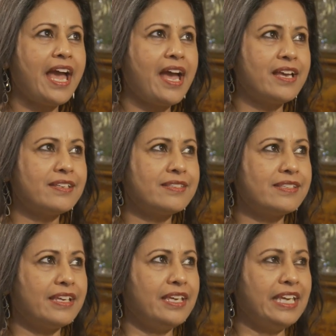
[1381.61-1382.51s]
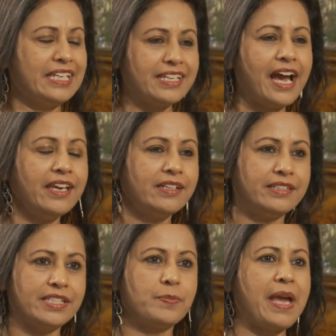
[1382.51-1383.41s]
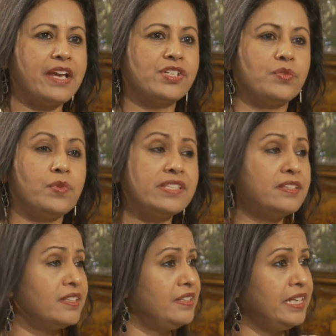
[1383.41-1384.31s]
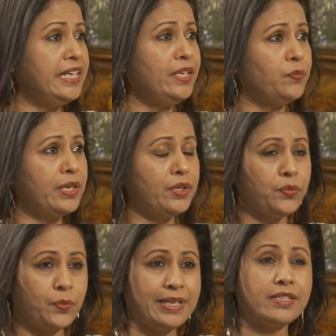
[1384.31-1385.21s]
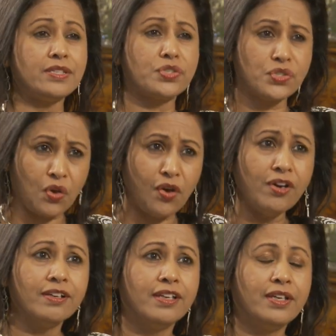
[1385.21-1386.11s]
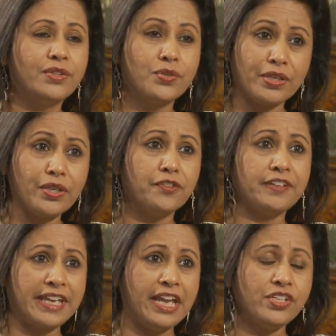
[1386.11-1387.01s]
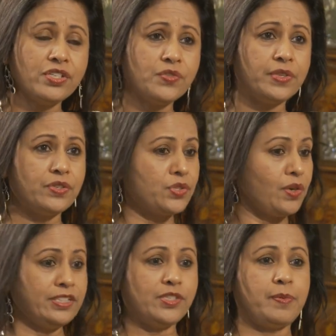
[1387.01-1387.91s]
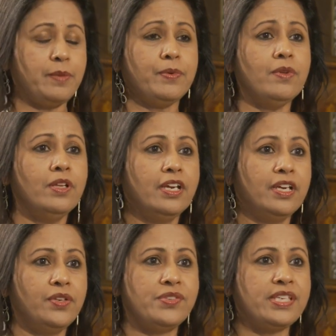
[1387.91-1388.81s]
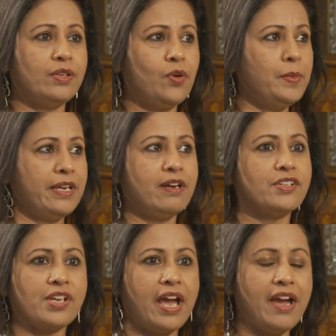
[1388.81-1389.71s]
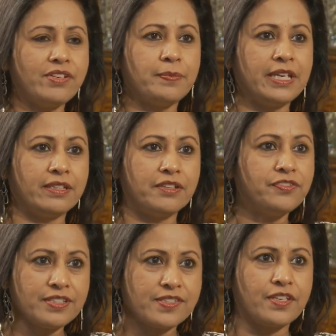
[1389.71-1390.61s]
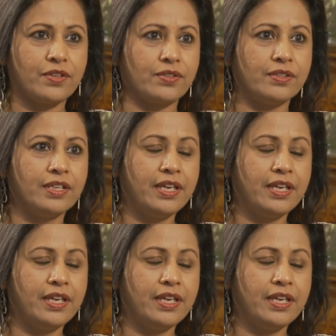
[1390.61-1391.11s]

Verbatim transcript: has ignited this passion? Was it the need when you went and saw during your vacations when you saw these people? You said, oh my gosh, I have to make a difference here